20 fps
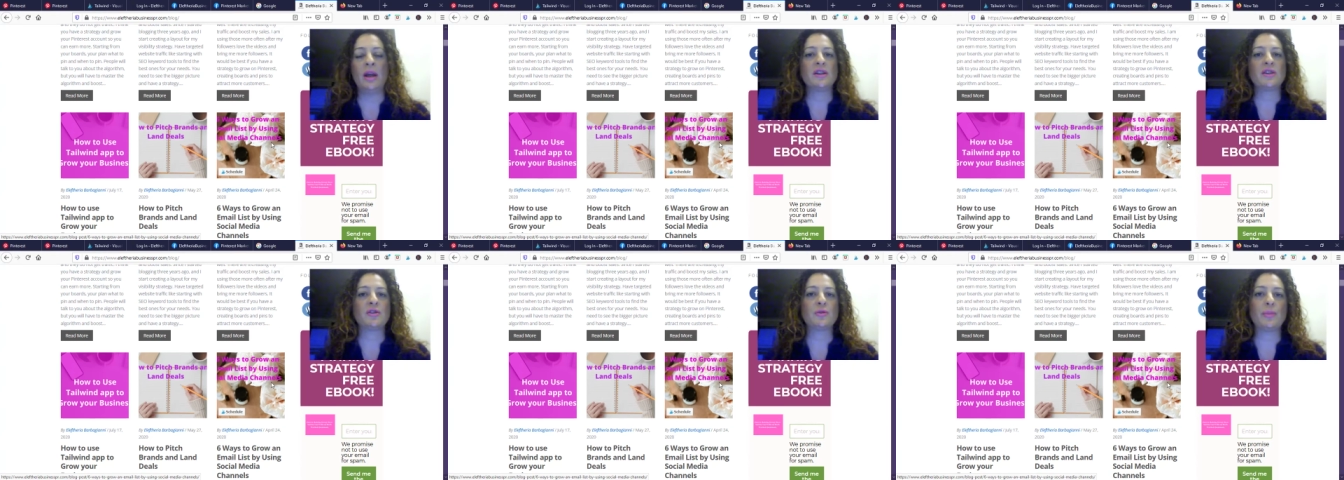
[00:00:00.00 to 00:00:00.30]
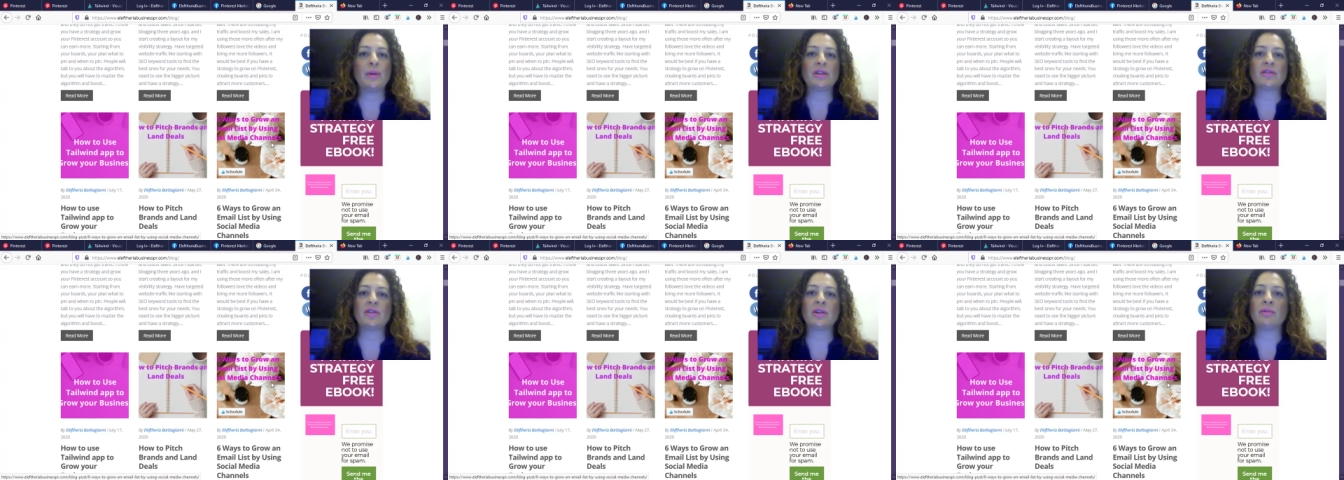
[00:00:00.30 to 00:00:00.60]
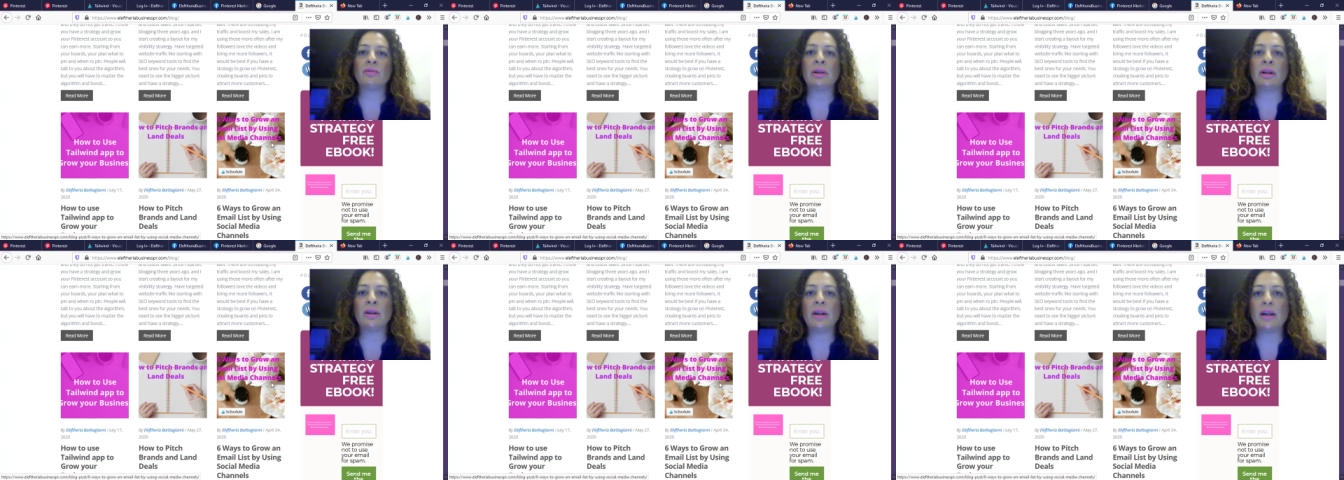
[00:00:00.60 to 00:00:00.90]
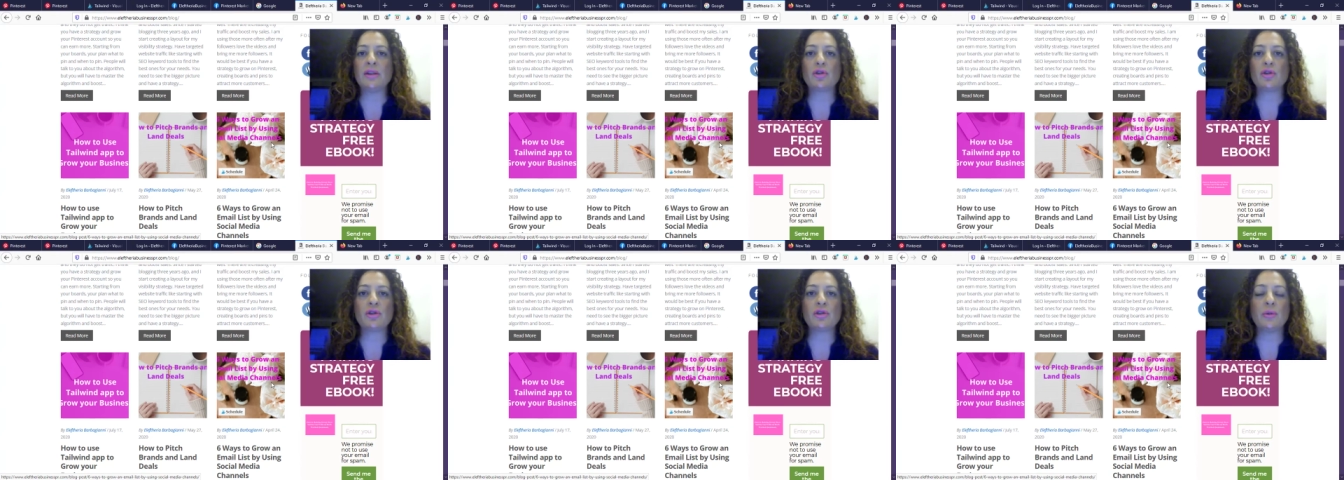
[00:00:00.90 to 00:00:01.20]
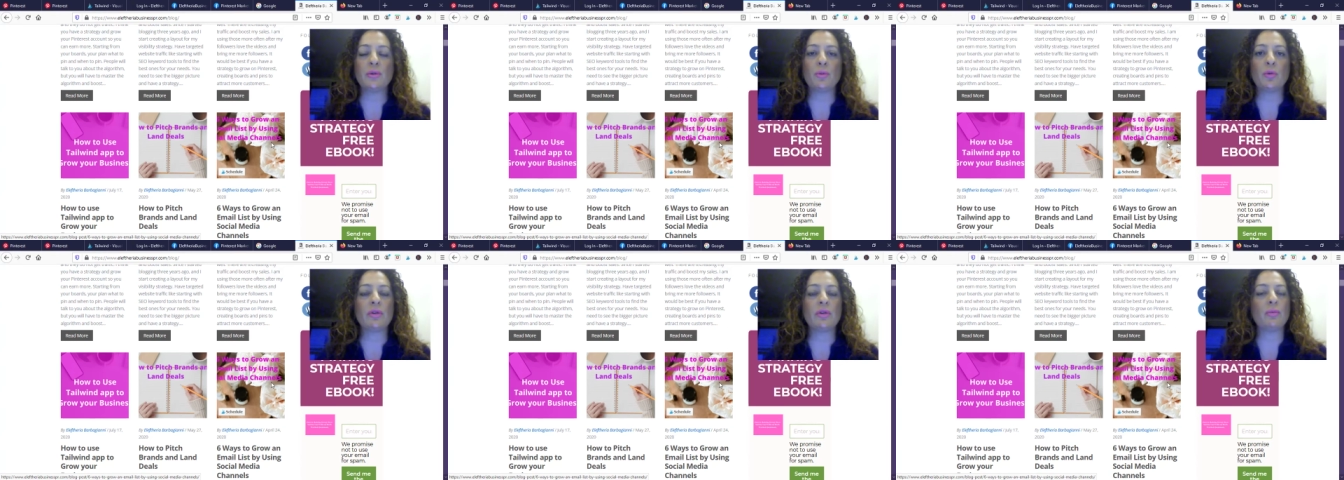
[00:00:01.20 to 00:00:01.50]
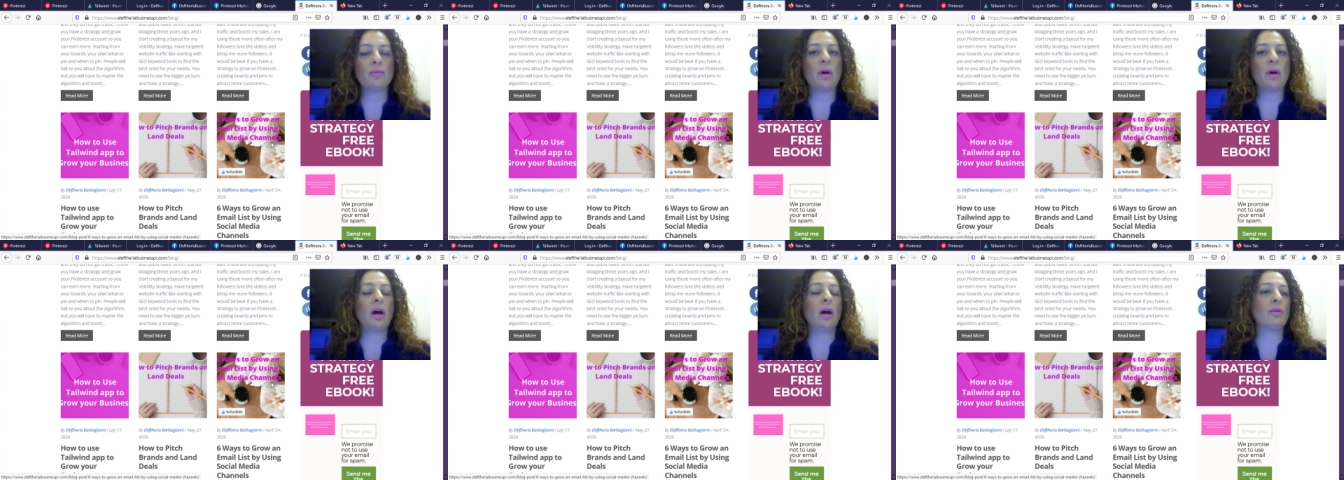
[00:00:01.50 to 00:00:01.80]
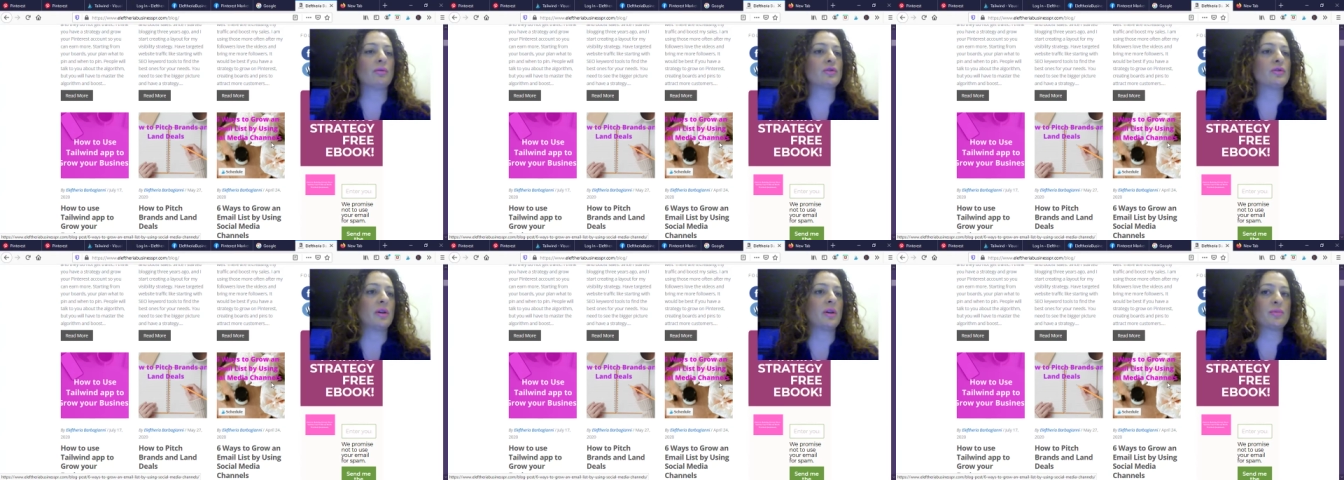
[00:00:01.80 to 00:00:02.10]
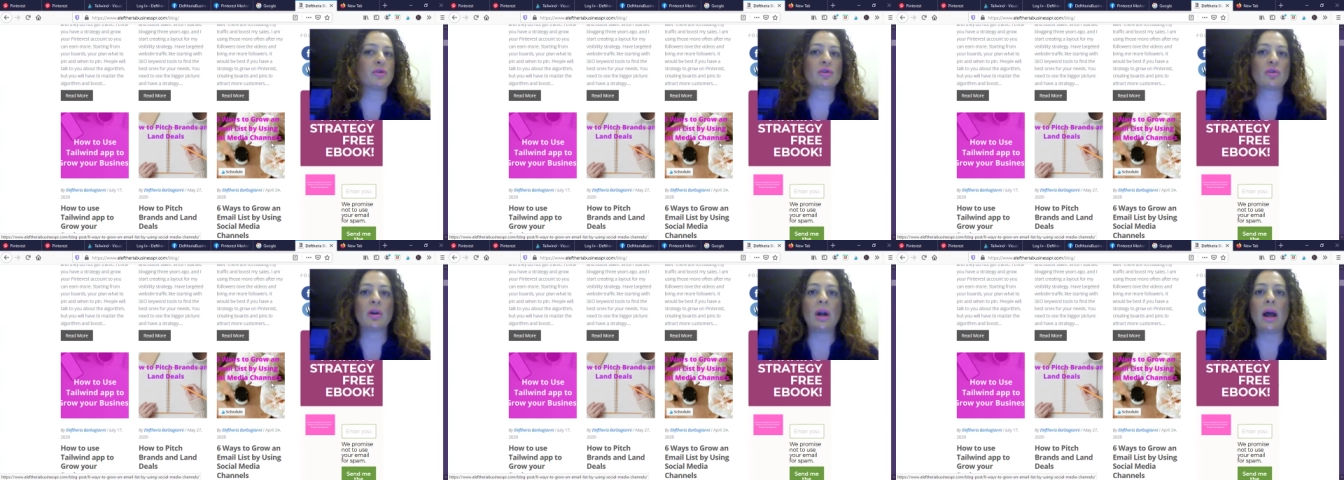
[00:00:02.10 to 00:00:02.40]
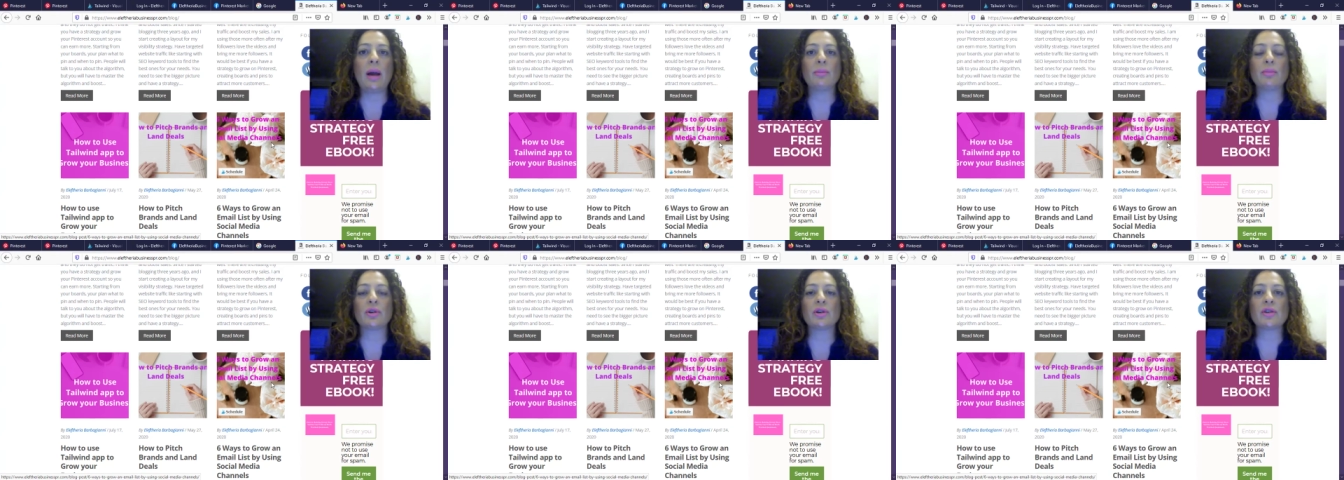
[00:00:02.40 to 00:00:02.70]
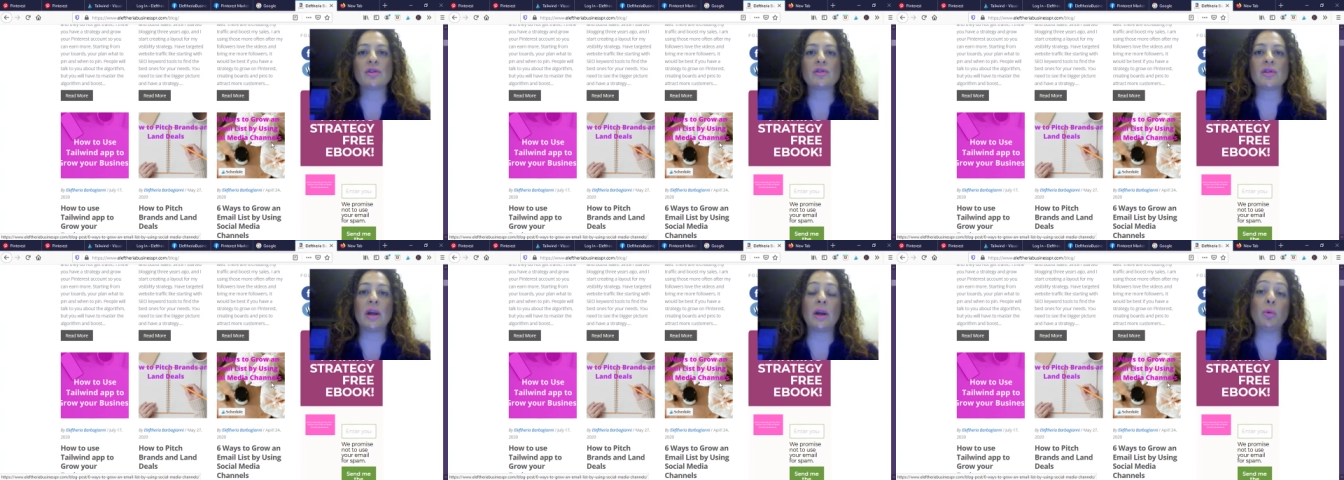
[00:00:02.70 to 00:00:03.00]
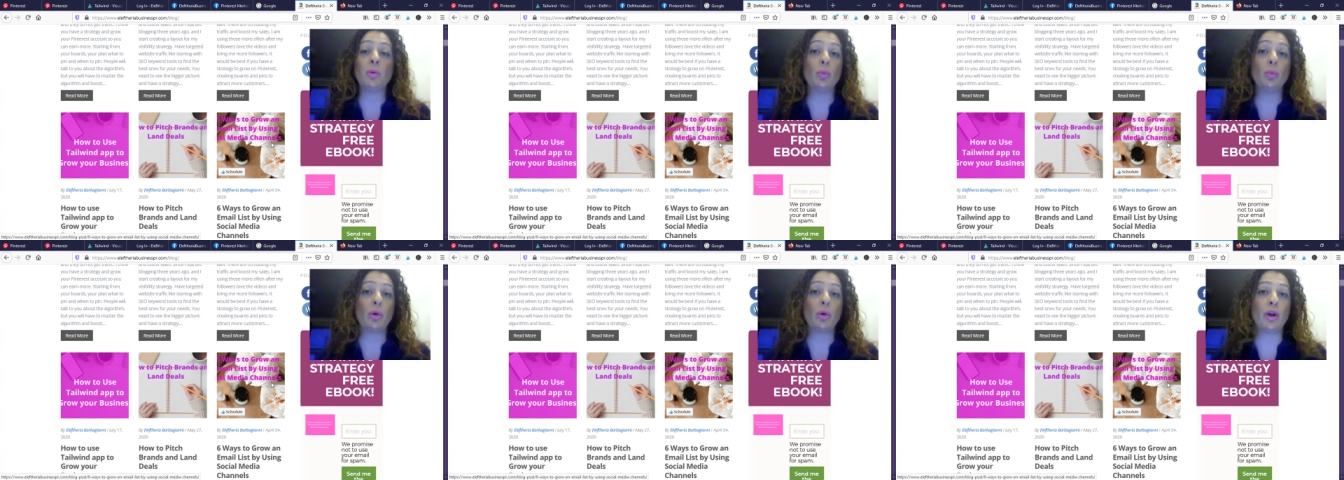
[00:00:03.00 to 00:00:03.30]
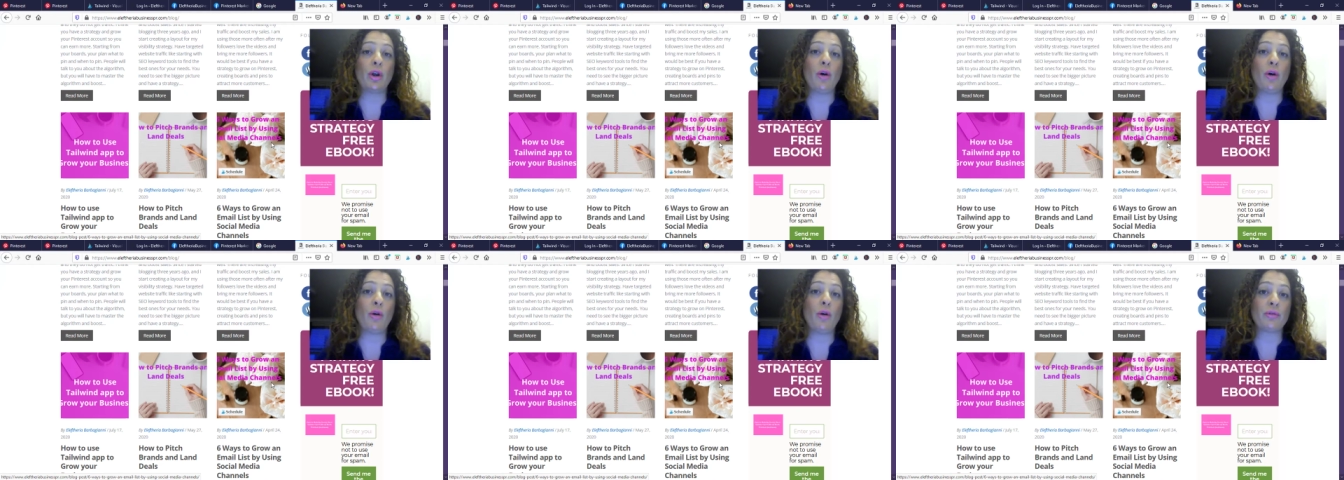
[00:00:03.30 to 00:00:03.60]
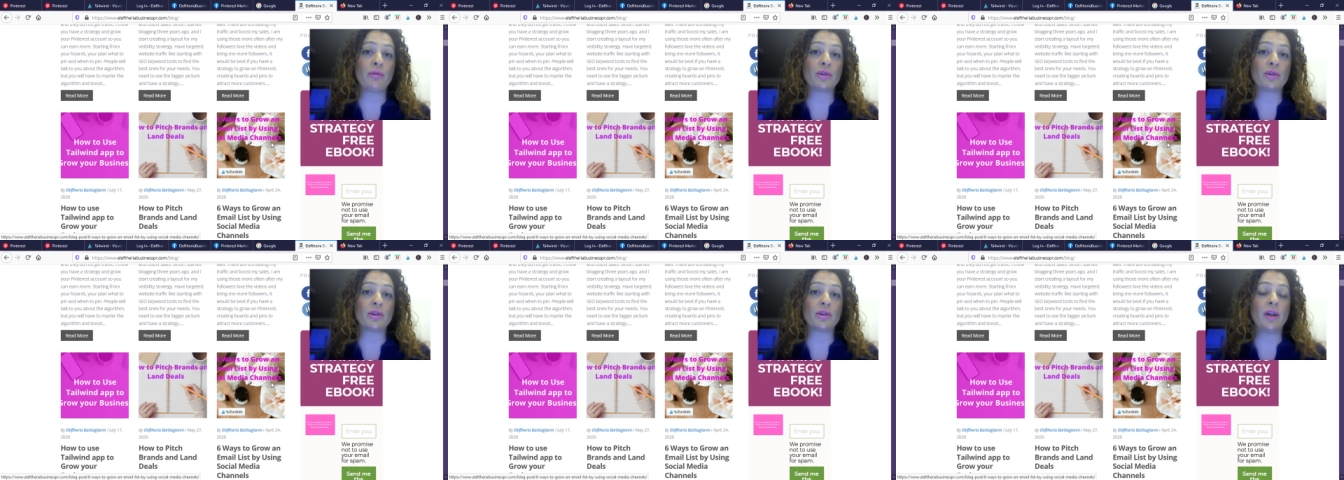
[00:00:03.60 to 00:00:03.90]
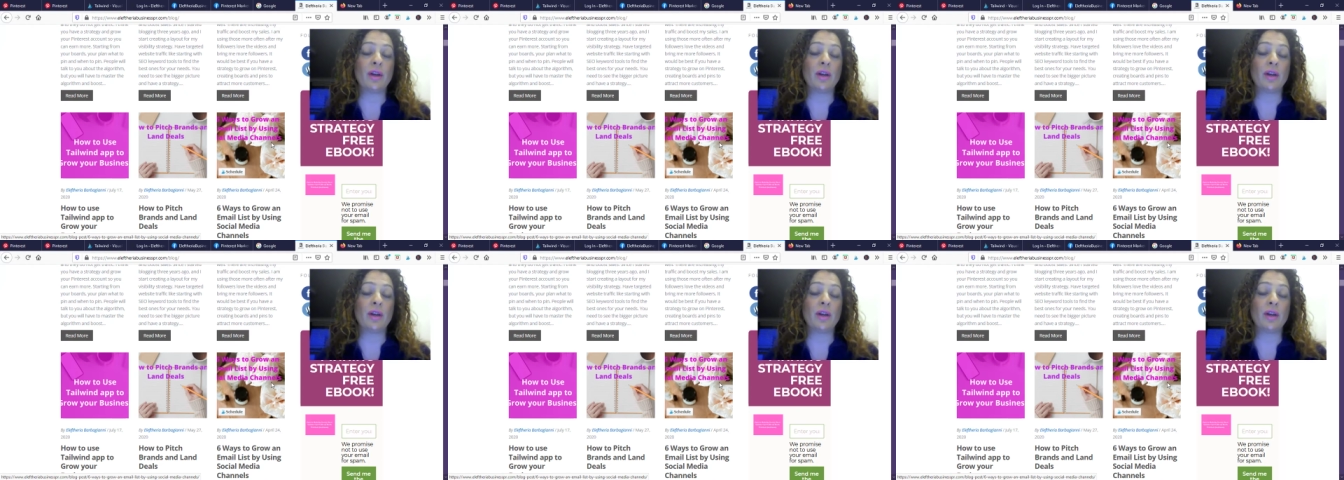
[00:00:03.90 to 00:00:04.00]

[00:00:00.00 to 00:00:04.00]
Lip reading: special relationship with our subscribers, and we want to offer,